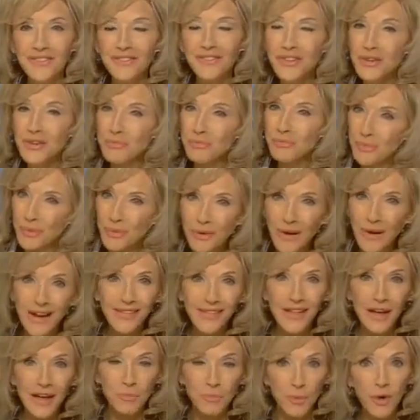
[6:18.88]
If you
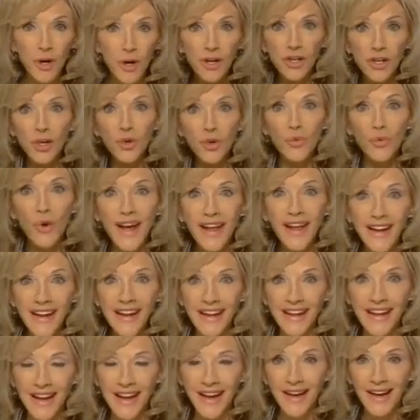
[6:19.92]
prayed that prayer, you're
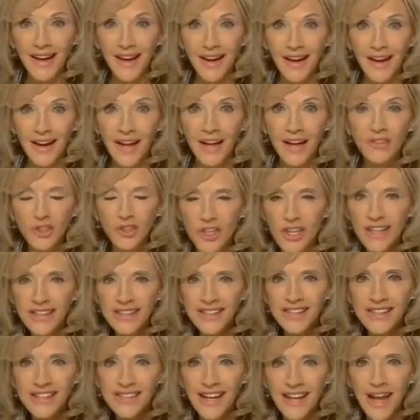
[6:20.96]
ready. If
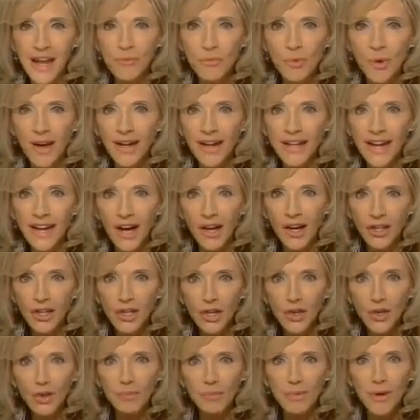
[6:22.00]
Jesus came right now,
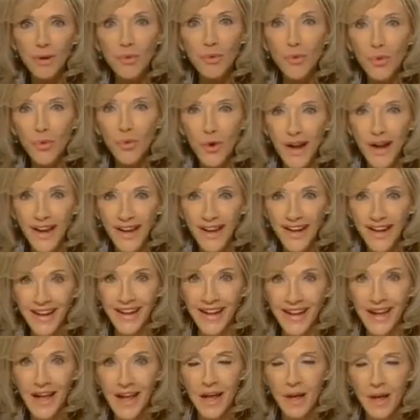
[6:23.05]
you would be
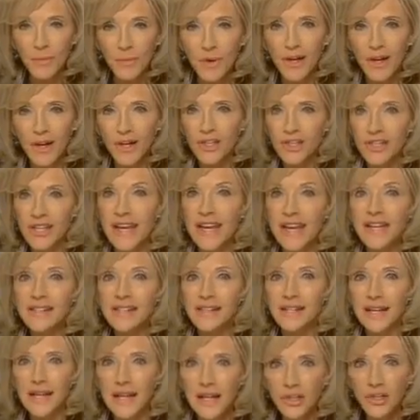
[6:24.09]
ready because
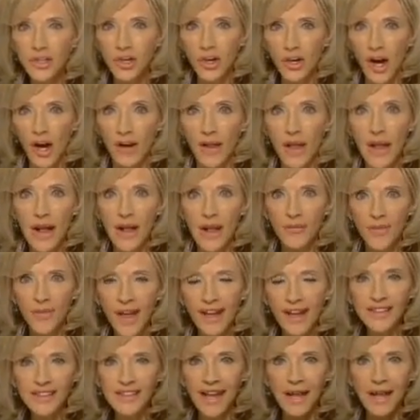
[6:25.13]
he's in your heart.
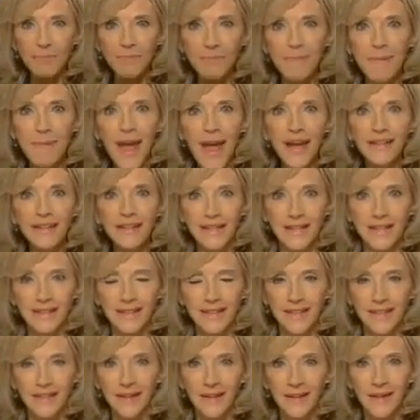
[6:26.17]
That's that
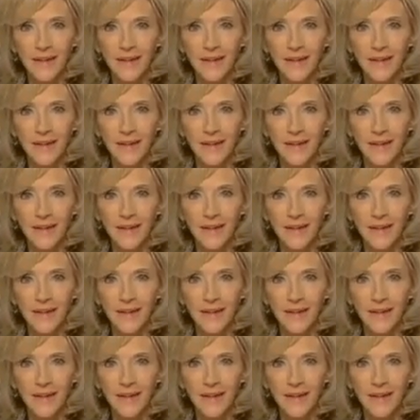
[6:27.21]
magnet.